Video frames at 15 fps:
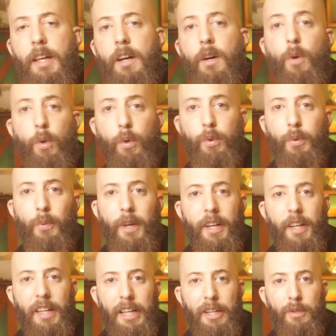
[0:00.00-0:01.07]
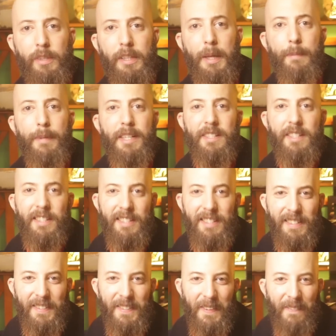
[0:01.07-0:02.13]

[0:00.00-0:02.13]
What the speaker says: all the way into the abyss.